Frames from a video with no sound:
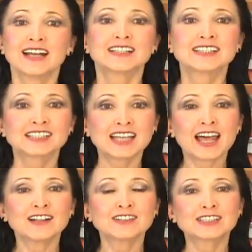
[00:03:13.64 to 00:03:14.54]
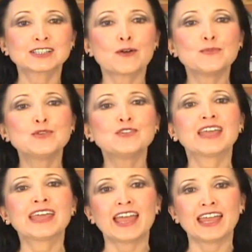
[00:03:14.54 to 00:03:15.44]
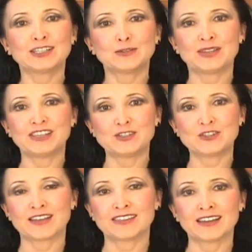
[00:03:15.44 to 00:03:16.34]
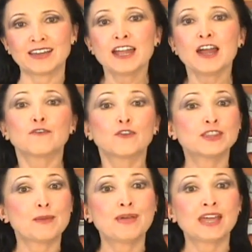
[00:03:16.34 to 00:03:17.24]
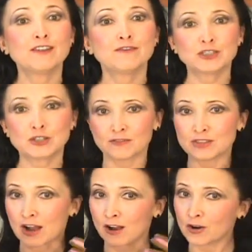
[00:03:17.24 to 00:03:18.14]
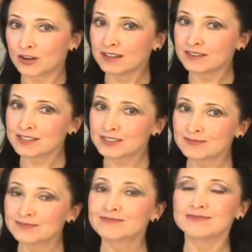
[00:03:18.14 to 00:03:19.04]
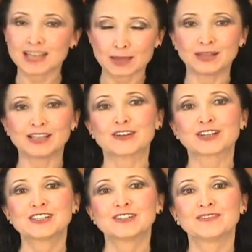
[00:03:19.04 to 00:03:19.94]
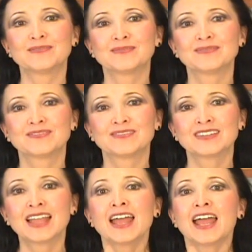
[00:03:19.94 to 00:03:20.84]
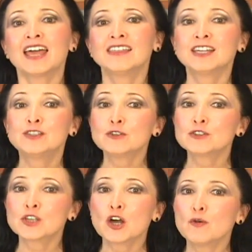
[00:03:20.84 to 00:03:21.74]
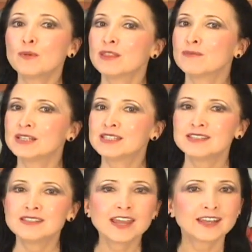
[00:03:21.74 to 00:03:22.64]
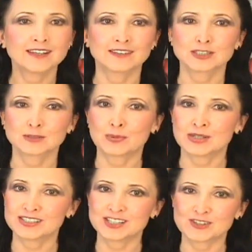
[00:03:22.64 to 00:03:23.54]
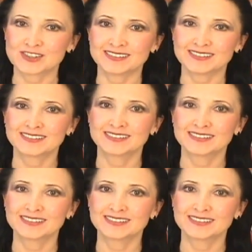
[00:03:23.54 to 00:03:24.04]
Cells communicate with each other for the benefit of the organism they belong to. And they do so with meticulous precision.